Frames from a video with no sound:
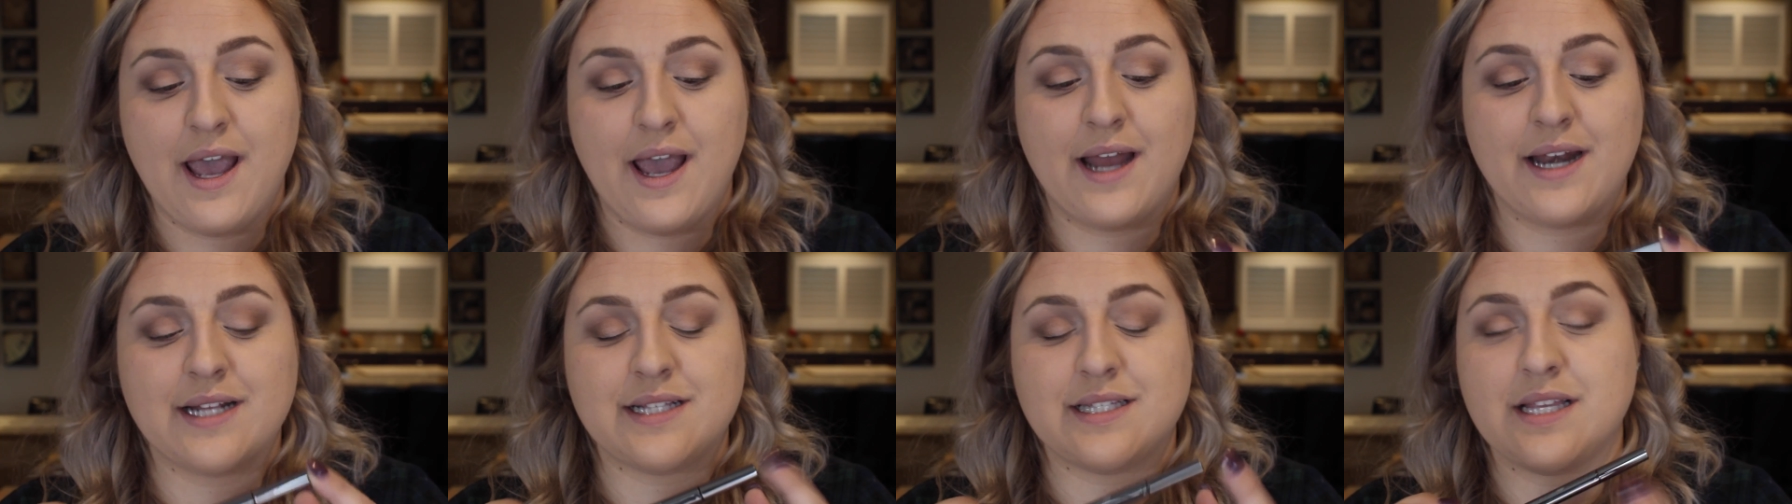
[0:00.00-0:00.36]

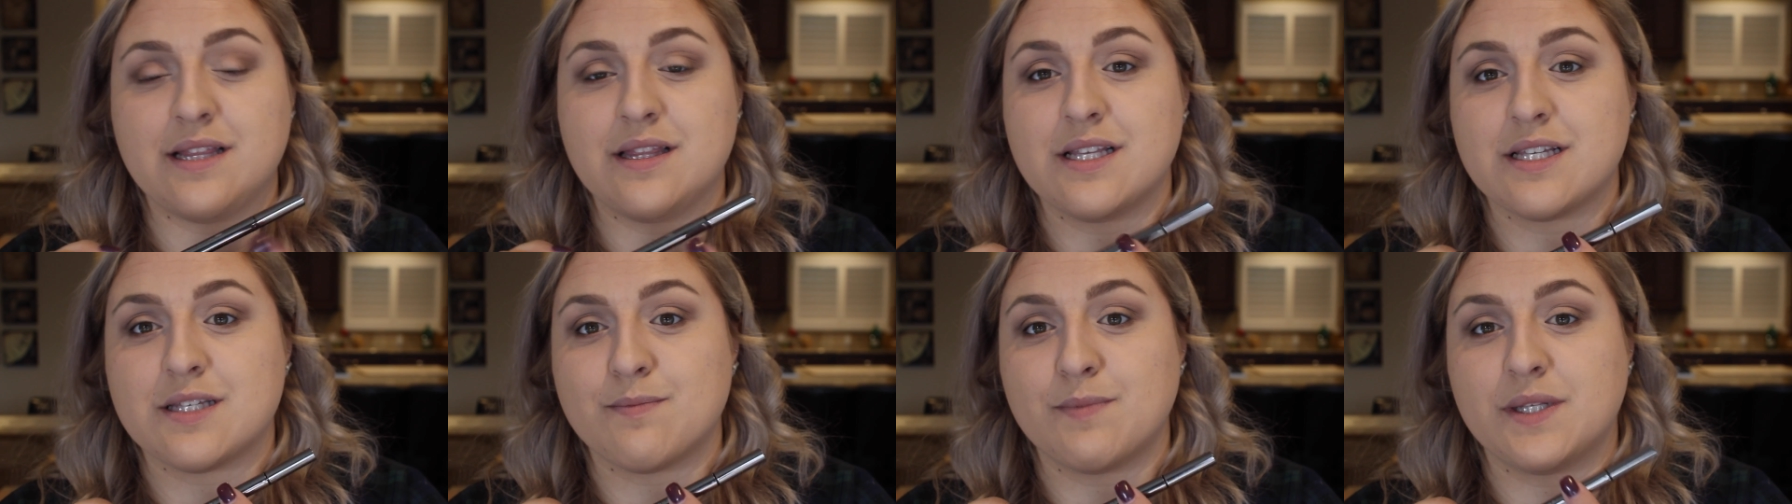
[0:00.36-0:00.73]
and it's
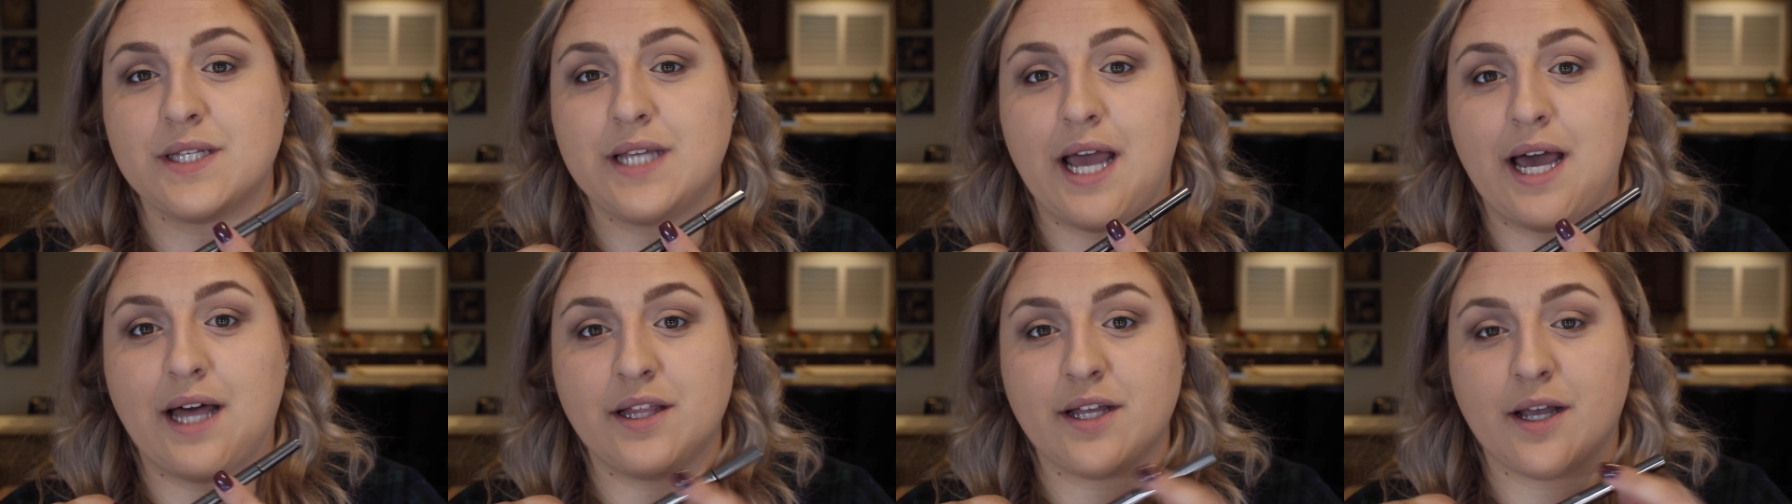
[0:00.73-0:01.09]
in this
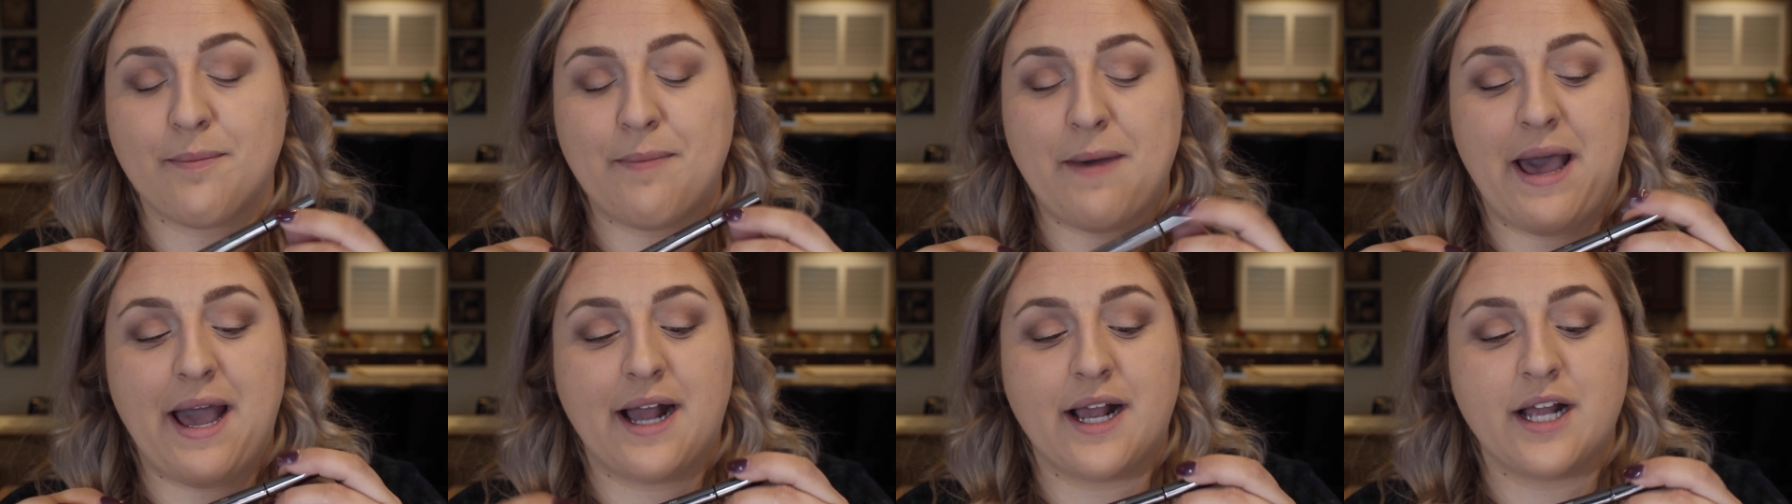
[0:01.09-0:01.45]

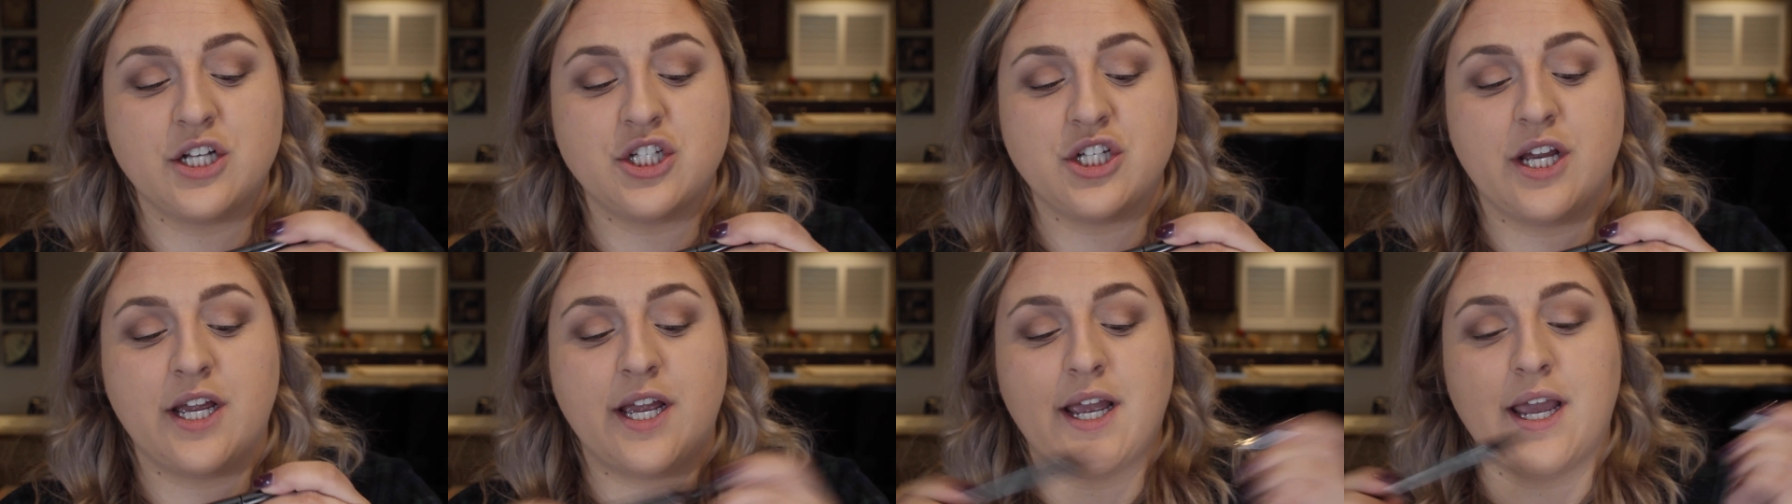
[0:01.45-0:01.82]
metallic
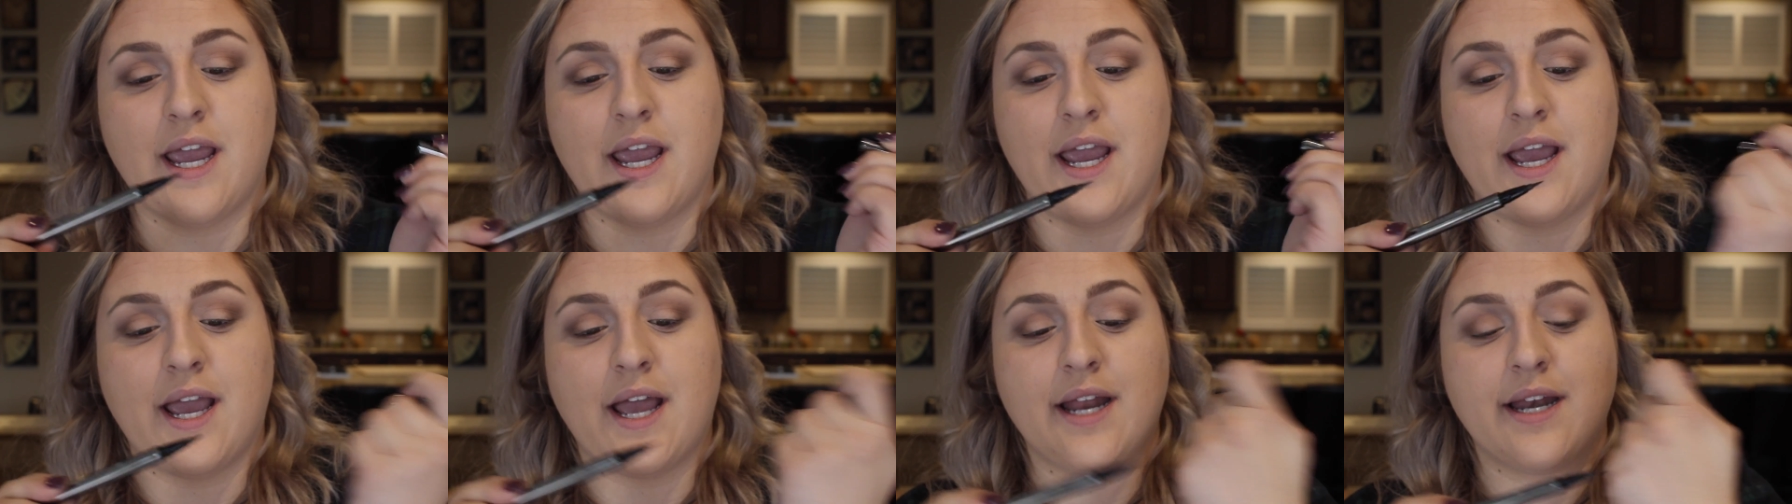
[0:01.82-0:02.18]
packaging,
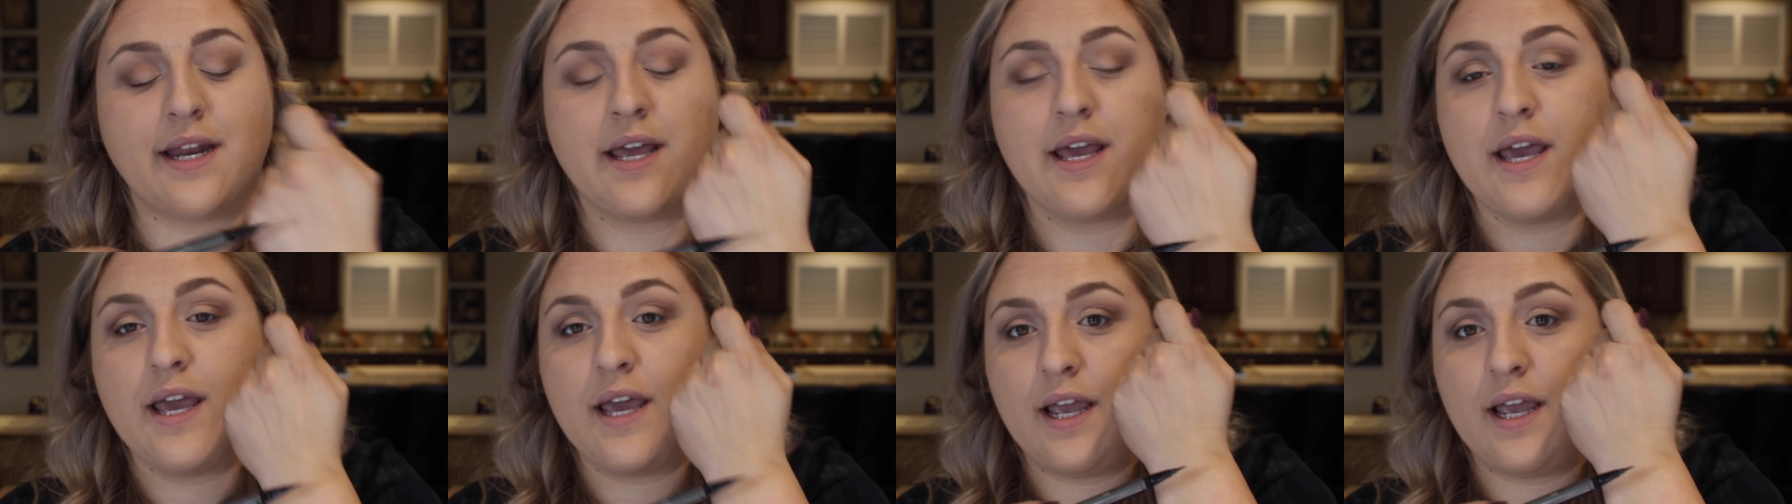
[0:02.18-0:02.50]
and